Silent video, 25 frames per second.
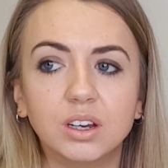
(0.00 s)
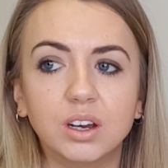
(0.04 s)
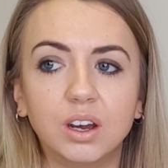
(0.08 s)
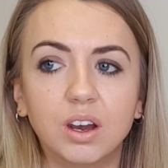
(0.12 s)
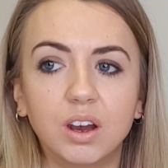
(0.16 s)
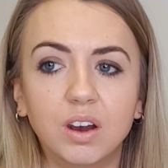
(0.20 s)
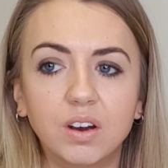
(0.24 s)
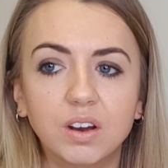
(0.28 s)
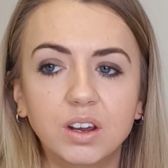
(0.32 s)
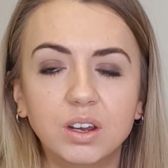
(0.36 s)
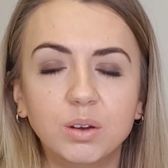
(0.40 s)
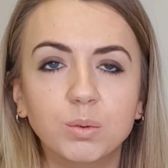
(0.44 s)

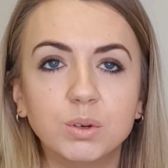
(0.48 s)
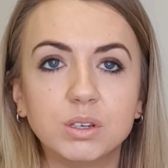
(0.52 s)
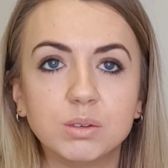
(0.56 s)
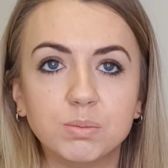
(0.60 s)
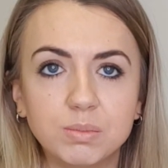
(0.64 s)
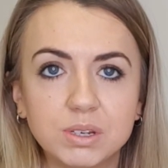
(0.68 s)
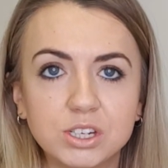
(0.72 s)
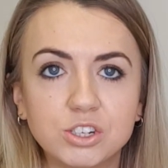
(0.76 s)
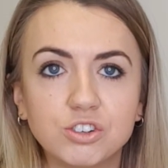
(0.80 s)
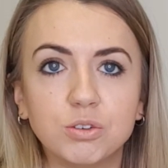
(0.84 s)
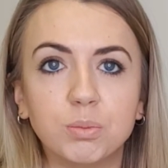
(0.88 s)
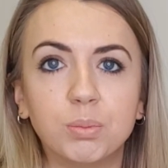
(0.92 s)
I was
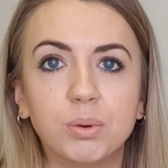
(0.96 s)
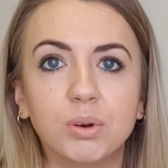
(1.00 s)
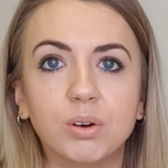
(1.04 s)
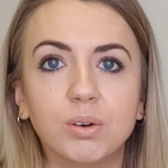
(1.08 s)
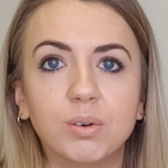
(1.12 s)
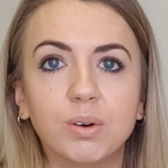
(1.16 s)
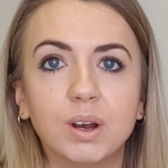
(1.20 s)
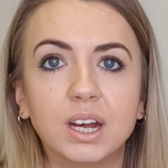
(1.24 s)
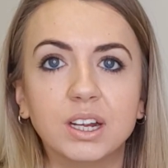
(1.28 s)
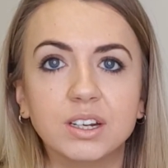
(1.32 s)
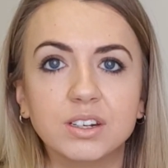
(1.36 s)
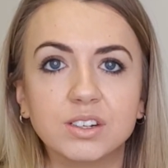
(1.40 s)

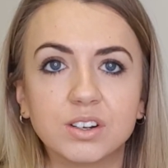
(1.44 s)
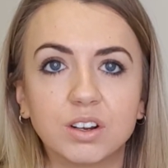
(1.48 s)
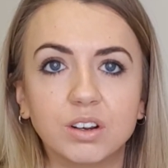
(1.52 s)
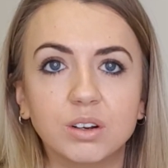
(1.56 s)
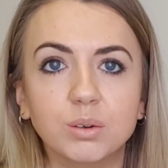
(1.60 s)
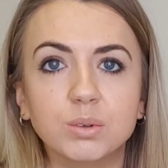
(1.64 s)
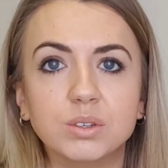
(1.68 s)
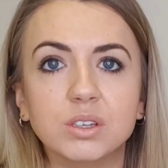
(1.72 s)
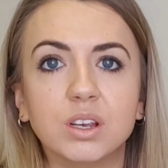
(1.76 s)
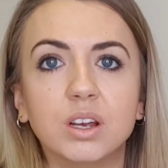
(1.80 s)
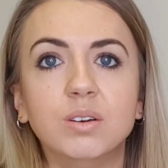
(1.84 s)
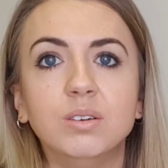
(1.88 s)
miserable, and I
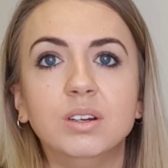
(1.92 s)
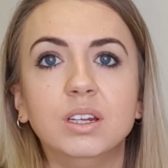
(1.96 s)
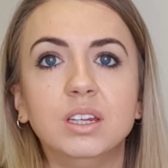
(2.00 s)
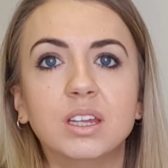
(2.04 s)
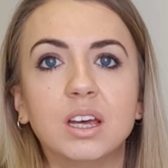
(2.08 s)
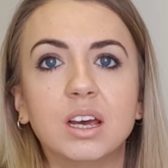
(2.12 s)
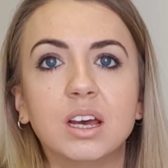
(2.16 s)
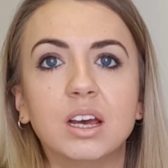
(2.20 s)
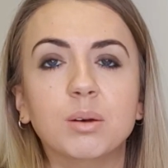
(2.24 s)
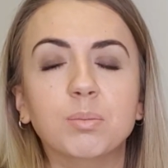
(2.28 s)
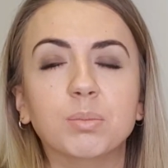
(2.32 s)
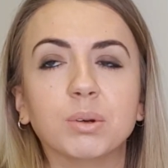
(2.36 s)
was only
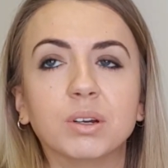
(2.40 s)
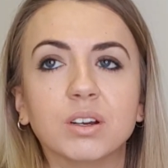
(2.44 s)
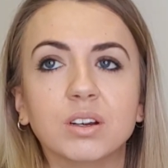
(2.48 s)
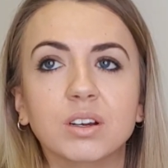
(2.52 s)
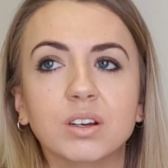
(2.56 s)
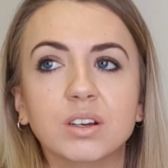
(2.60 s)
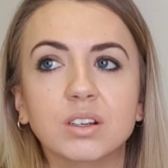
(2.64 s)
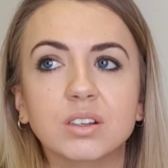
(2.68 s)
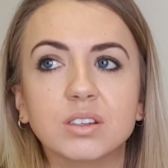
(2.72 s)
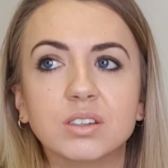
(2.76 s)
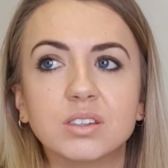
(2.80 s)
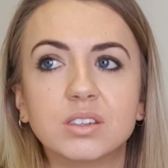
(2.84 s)
there
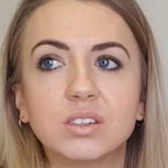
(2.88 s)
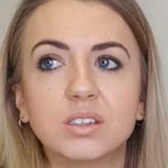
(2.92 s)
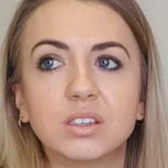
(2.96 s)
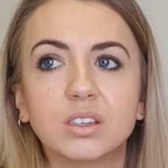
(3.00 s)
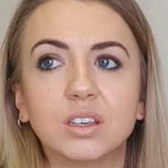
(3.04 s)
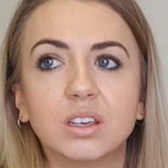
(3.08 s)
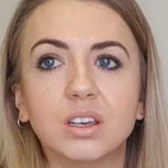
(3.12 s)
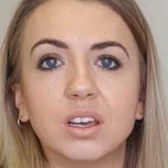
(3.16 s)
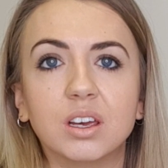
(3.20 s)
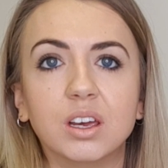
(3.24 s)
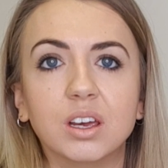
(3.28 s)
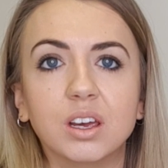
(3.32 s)
because
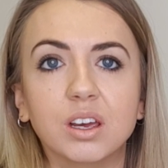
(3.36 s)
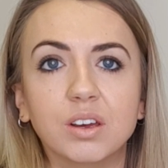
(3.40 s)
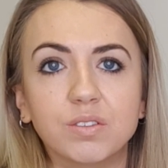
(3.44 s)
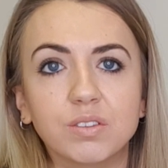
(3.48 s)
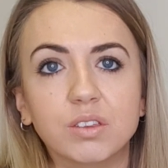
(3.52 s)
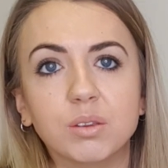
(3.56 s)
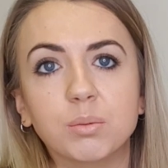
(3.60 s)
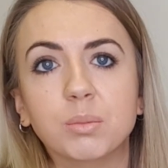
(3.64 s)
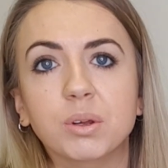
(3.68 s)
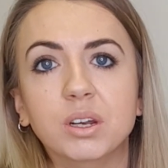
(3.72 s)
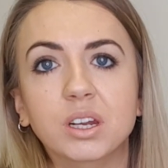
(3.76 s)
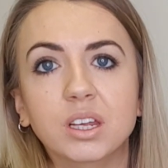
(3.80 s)
of
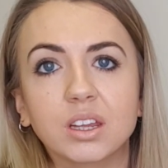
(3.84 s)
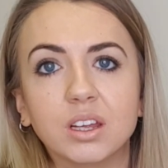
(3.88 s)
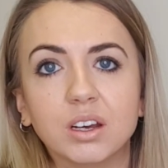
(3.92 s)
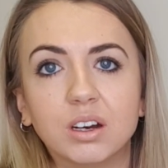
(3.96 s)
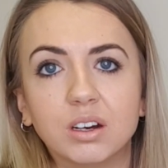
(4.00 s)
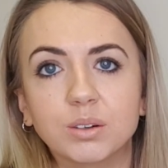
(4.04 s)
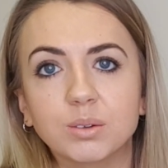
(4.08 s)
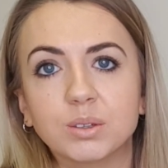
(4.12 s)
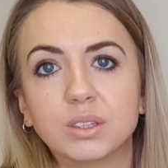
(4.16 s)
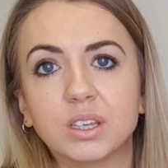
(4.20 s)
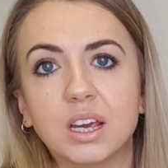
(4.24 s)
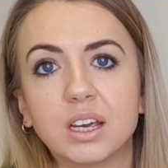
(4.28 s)
the money that I
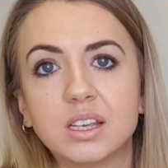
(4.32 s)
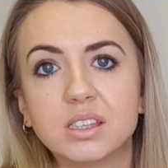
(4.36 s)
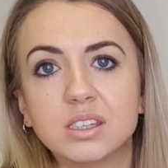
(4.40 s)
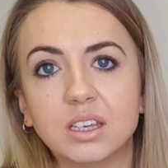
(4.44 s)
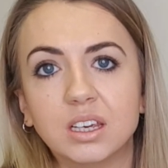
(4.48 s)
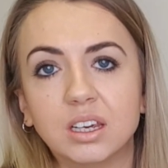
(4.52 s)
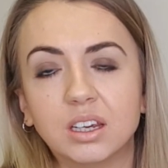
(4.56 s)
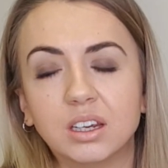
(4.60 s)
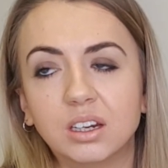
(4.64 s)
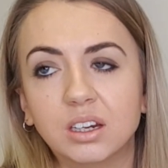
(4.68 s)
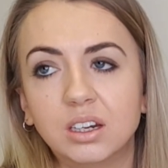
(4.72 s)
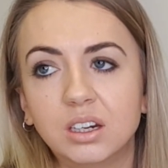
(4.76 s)
was
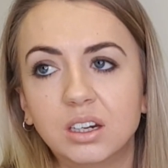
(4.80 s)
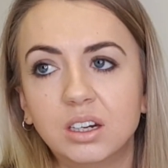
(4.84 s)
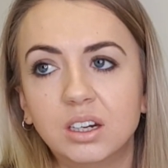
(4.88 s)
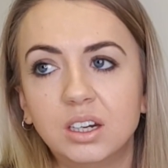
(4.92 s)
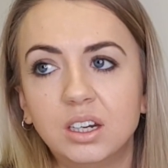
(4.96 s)
getting.